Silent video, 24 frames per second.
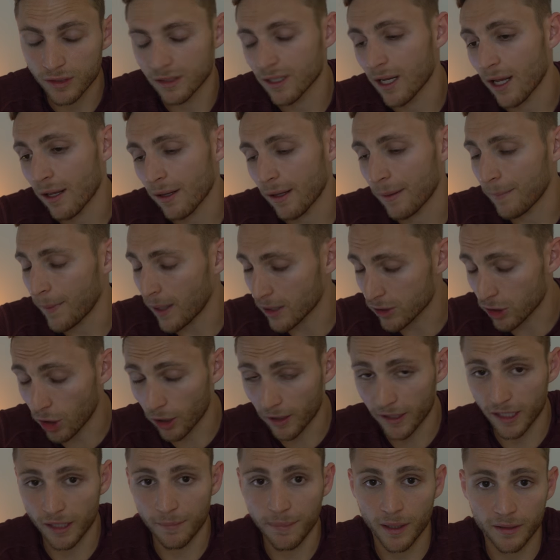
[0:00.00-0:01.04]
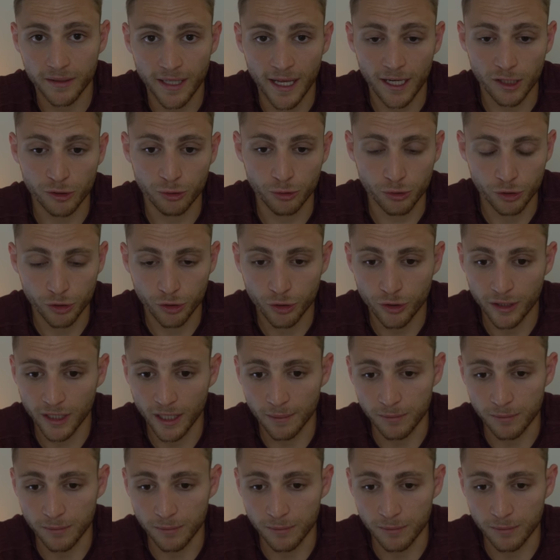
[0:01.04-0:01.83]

I'm not talking about the actual shooting.